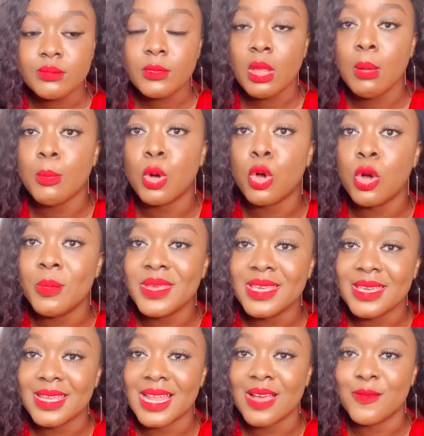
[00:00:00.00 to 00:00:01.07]
But coming here
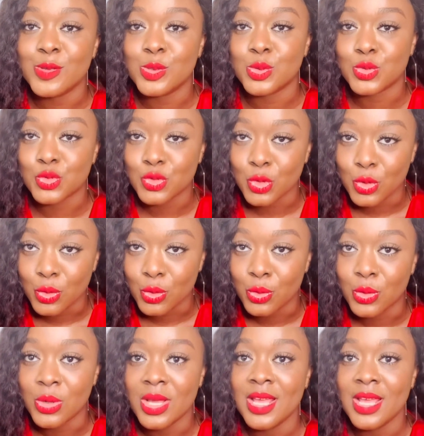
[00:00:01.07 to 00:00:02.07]
and having to struggle